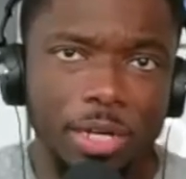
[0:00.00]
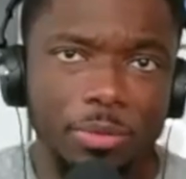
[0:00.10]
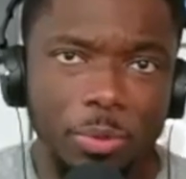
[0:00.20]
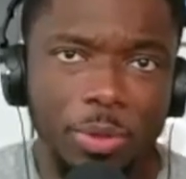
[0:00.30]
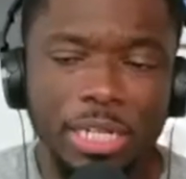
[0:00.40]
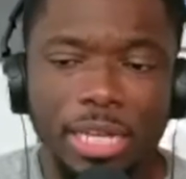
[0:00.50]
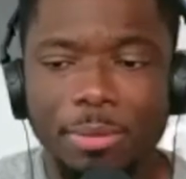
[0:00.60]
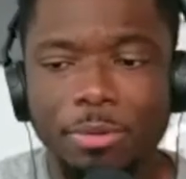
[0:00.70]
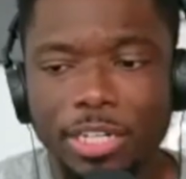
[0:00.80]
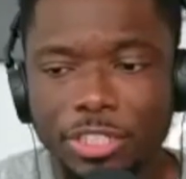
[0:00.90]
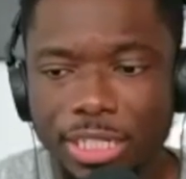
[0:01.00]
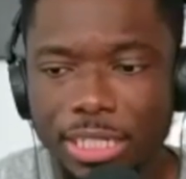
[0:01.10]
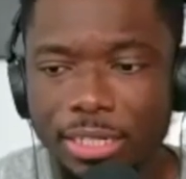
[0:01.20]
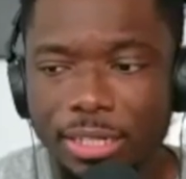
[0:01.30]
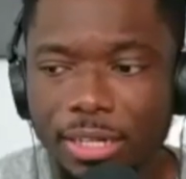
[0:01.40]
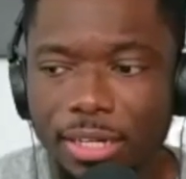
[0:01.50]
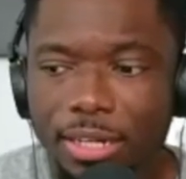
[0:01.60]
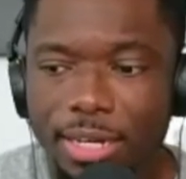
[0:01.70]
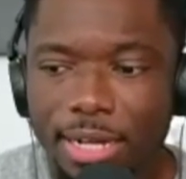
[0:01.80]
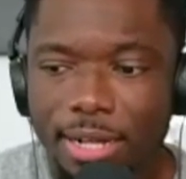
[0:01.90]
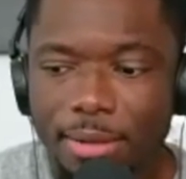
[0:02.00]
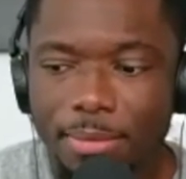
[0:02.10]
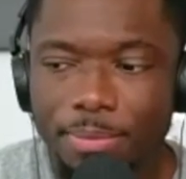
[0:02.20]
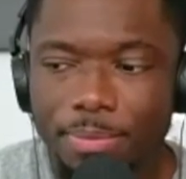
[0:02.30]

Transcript: we want collaboration um we